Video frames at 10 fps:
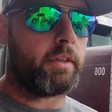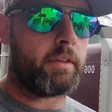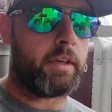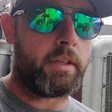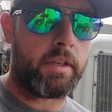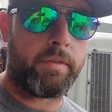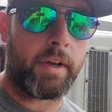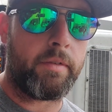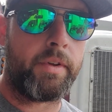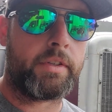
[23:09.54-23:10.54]
Got stuff I got
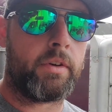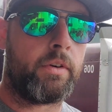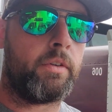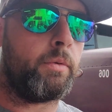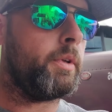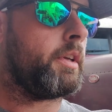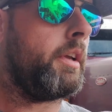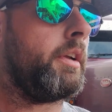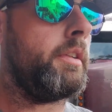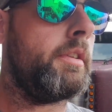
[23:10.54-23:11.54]
to fix on it on the weekends.